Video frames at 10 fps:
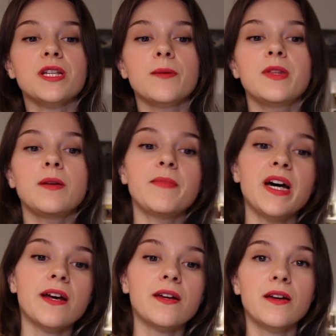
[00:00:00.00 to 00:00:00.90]
something
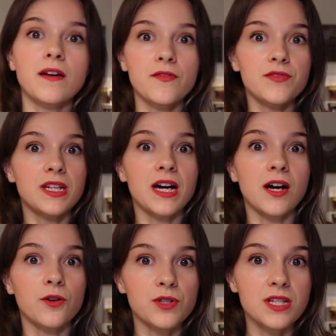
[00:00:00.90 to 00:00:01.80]
back, have
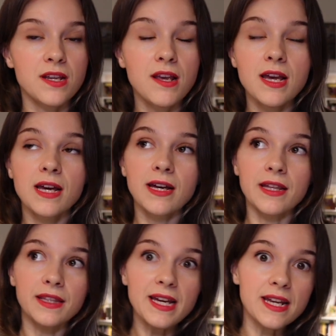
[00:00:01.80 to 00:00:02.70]
doubts.
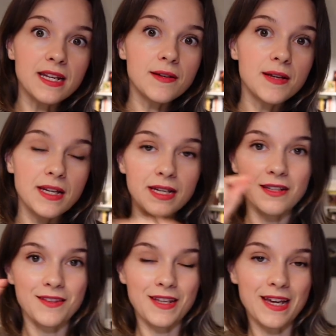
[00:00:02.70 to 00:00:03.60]
And then
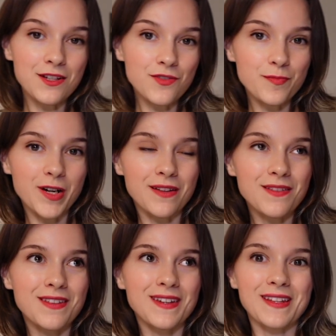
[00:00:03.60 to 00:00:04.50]
at the end of
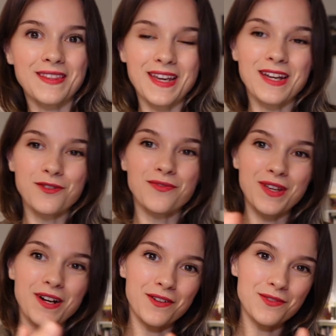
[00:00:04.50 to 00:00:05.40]
month, at the end of
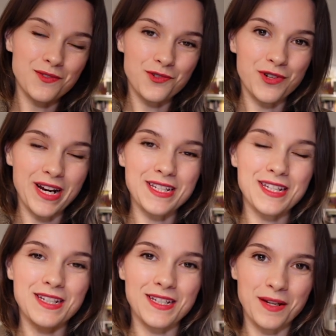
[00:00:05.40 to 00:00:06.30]
their
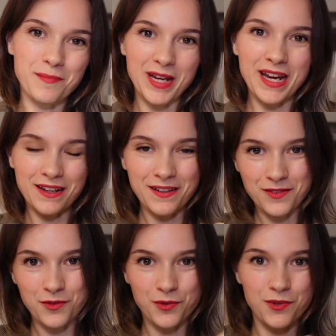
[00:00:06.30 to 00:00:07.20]
transiting back
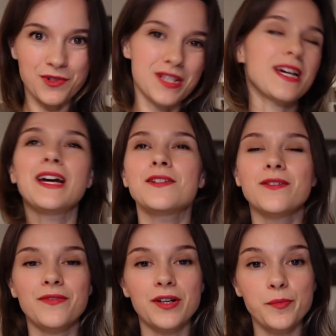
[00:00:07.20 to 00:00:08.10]
through your sign to
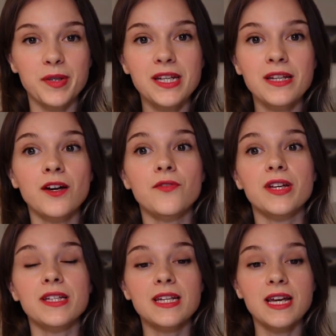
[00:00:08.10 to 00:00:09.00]
the very beginning of
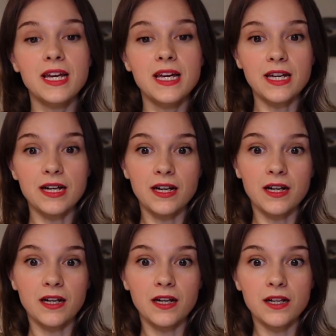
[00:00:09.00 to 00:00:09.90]
it,
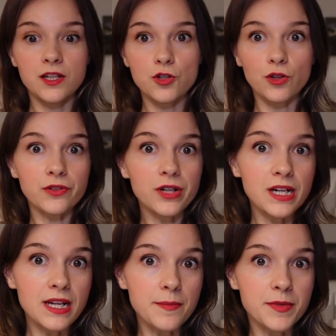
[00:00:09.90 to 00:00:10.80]
a solar
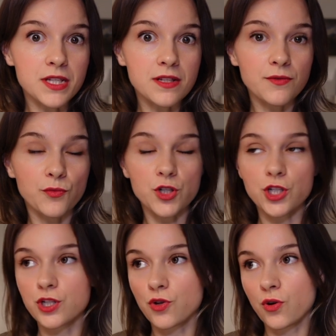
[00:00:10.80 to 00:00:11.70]
eclipse, which
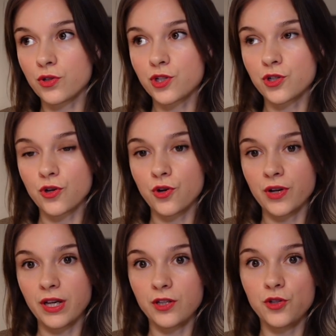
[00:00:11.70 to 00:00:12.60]
is also
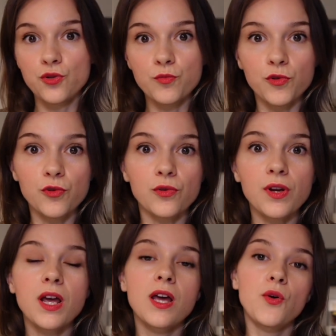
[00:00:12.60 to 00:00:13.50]
a new
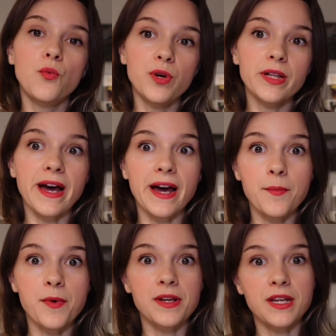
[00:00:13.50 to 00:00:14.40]
moon, will
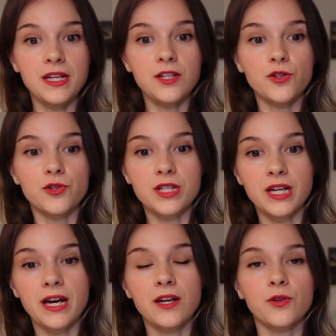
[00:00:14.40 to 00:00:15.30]
happen in your
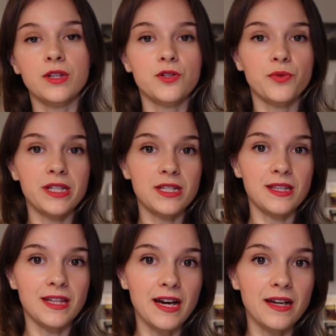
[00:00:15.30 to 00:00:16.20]
sign on the
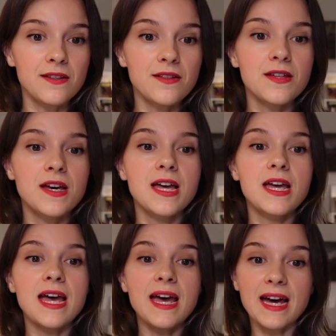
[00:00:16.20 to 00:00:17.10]
29th
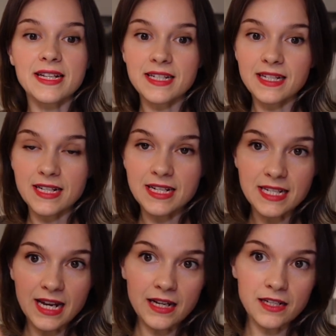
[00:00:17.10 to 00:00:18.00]
at
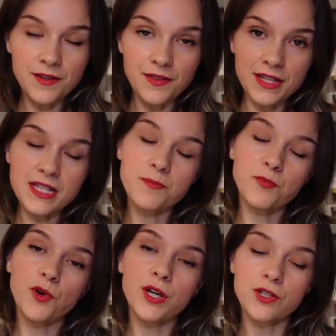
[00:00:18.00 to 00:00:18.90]
exactly this
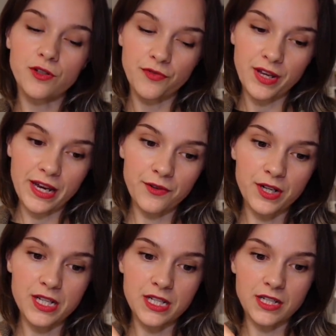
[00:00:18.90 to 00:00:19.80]
point of
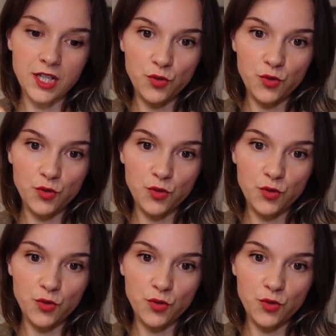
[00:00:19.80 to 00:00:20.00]
Aries